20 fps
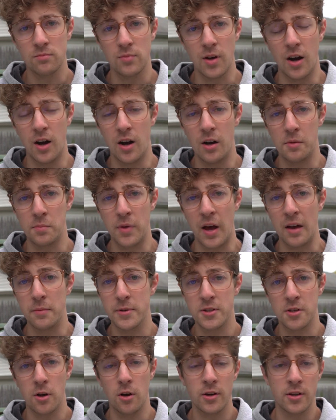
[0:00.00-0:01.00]
I've
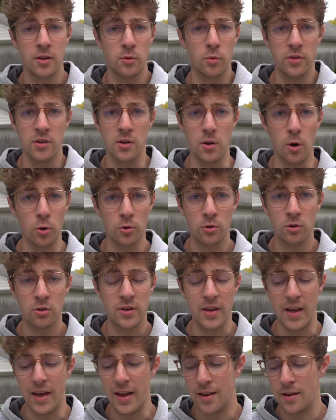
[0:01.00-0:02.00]
been talking with the owner,
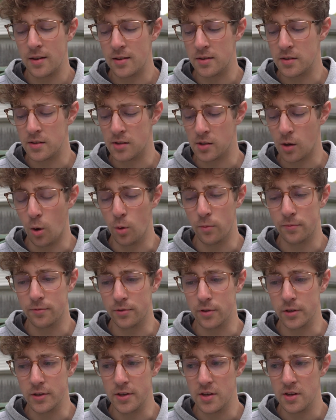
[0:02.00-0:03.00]
and
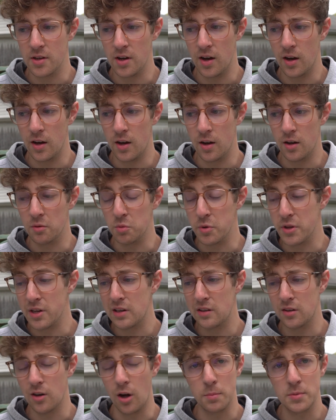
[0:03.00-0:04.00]
hopefully we
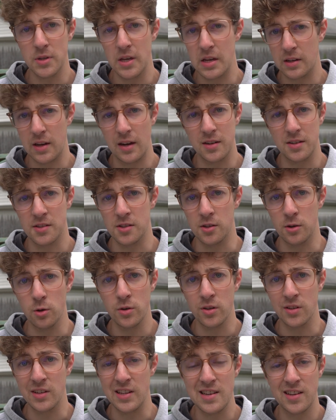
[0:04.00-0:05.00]
get an update kind of
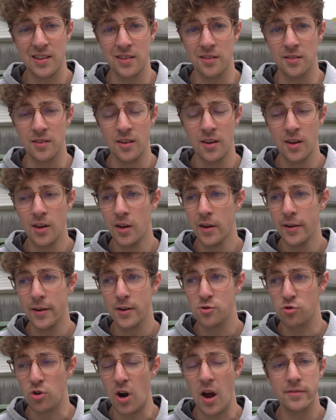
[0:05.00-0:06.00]
soon and he can
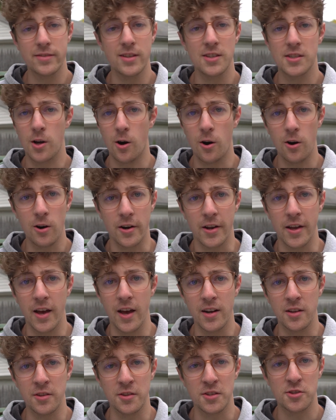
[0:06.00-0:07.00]
drive his car
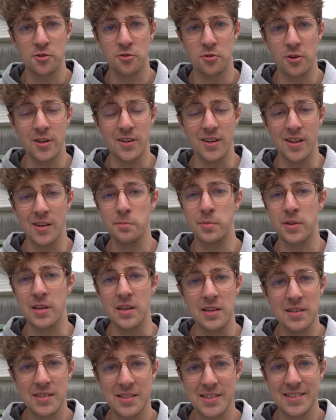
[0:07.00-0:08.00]
again on the street in
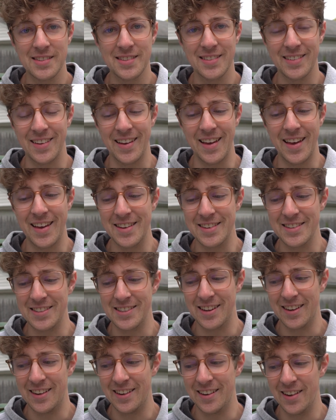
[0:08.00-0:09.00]
peace and
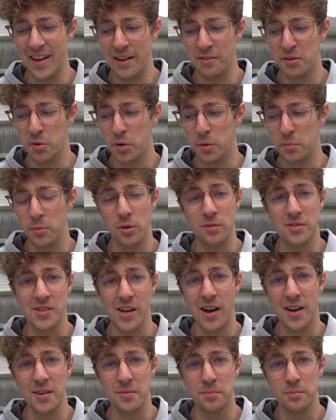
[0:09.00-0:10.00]
everyone moves
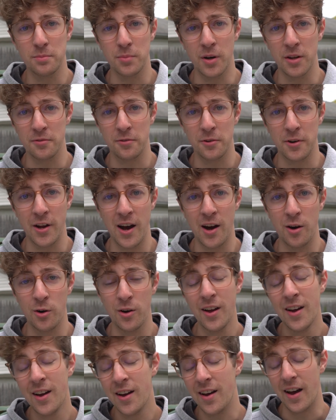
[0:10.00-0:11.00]
on. But for now,
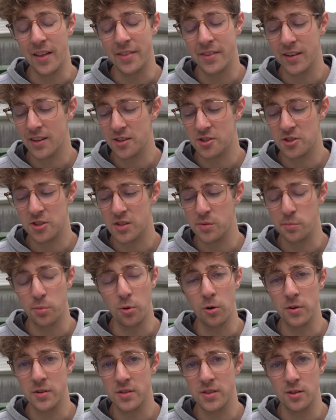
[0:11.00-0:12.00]
I think it's just
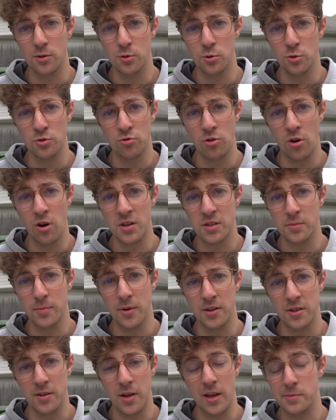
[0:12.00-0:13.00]
important to draw
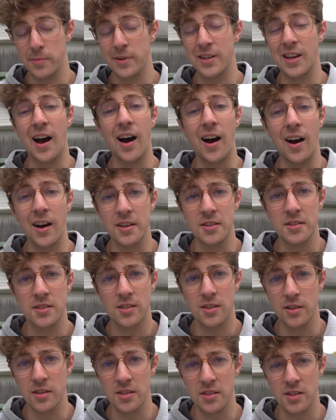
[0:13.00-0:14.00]
as many eyes
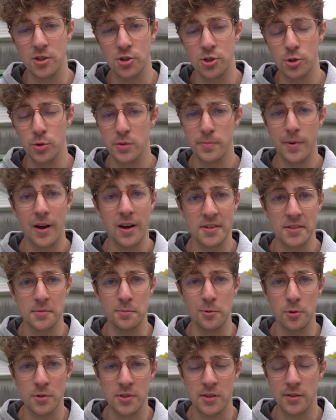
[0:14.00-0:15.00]
to this issue as
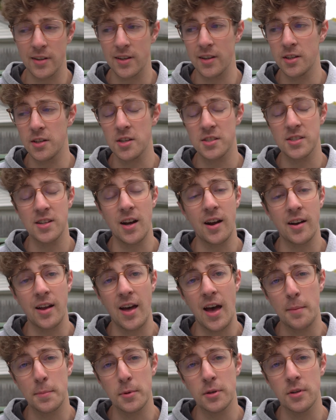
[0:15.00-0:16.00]
possible so that it does not
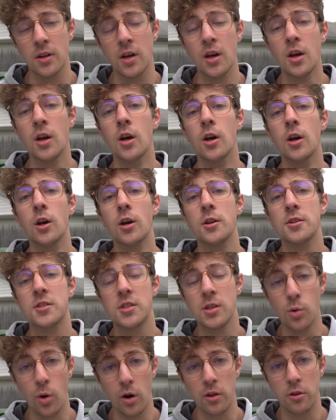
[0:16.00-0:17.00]
happen
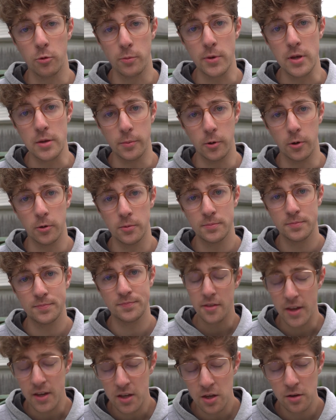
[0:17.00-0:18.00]
to other people.
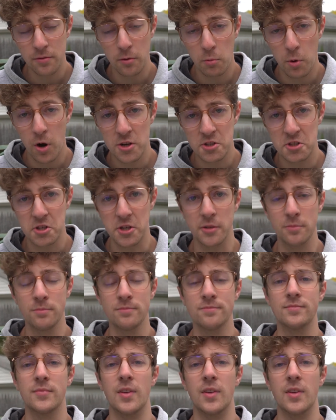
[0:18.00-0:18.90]
Thank you for watching.